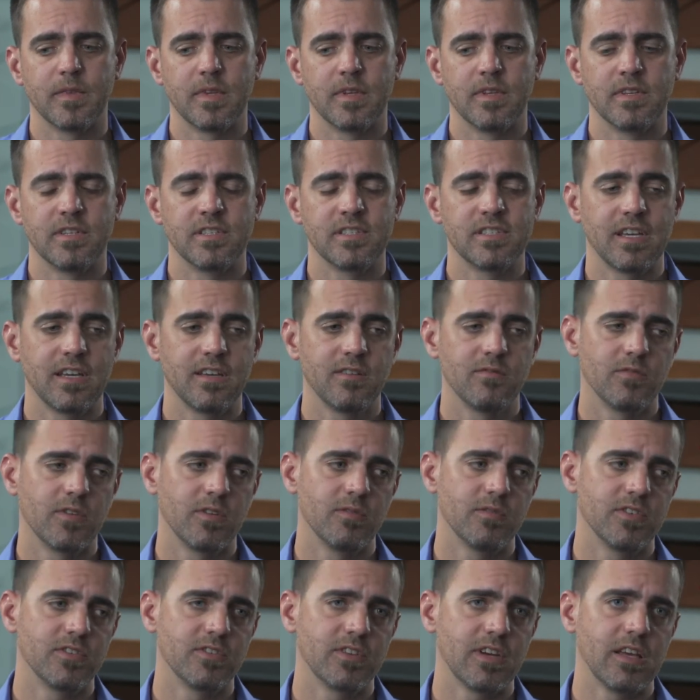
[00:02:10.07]
Instead, where
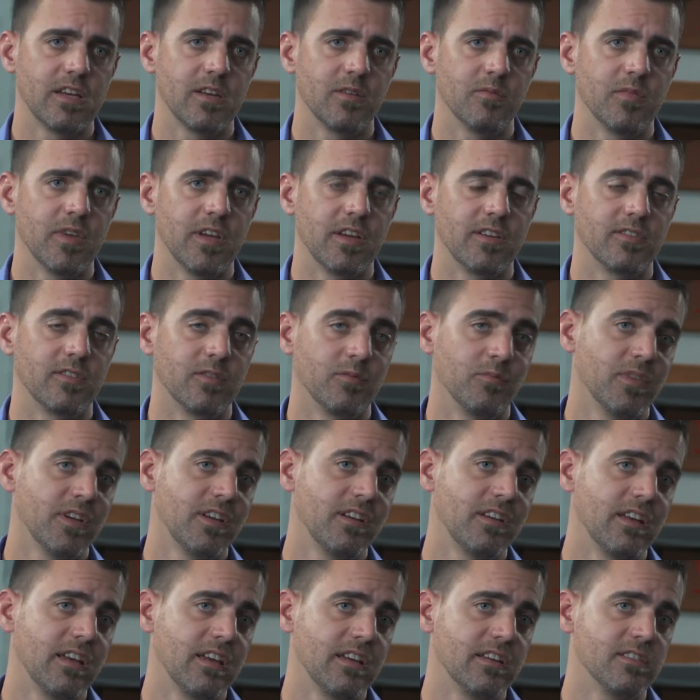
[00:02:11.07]
we try to make some
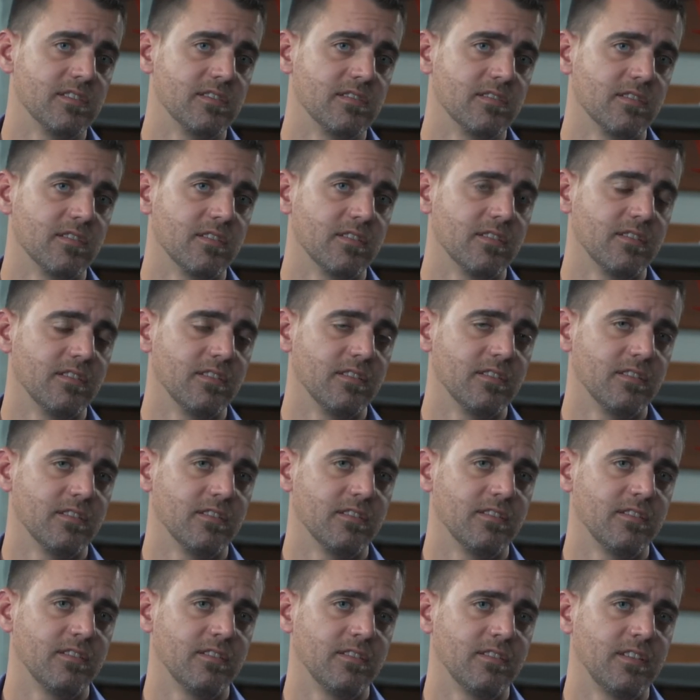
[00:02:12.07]
big gains are on the
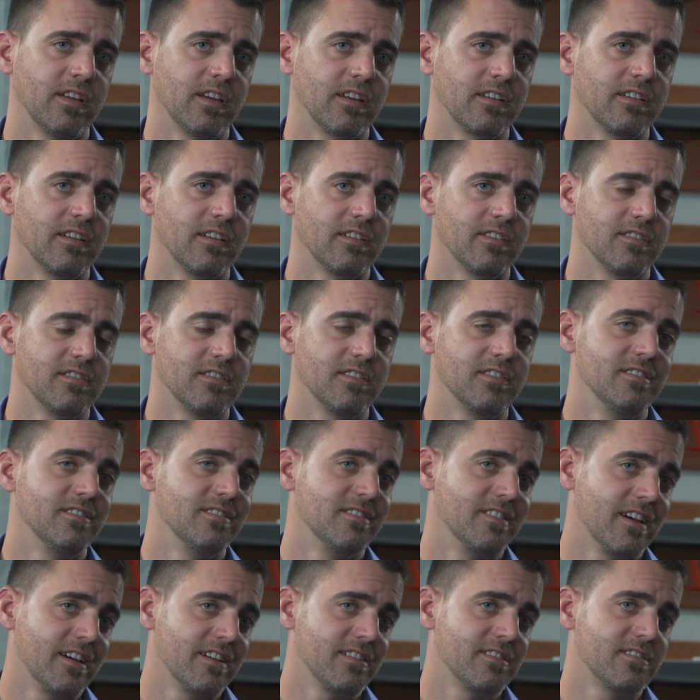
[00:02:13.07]
technology
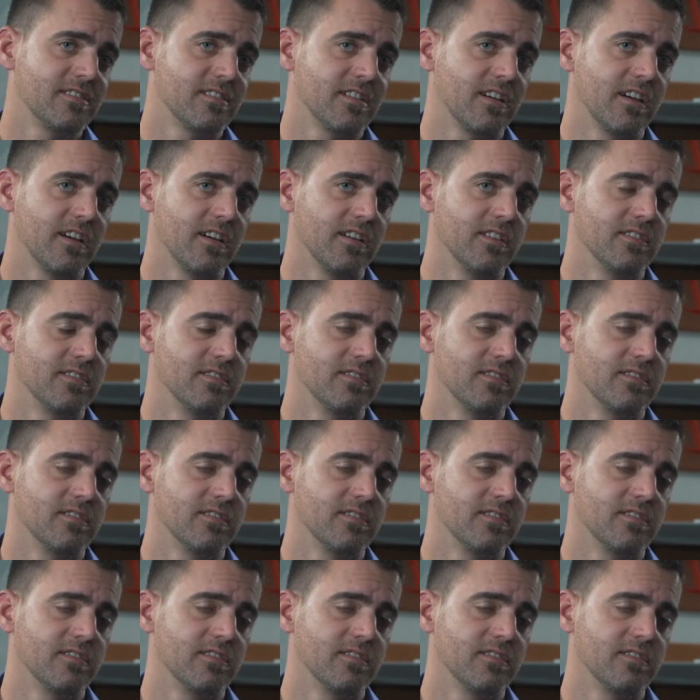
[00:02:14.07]
design side.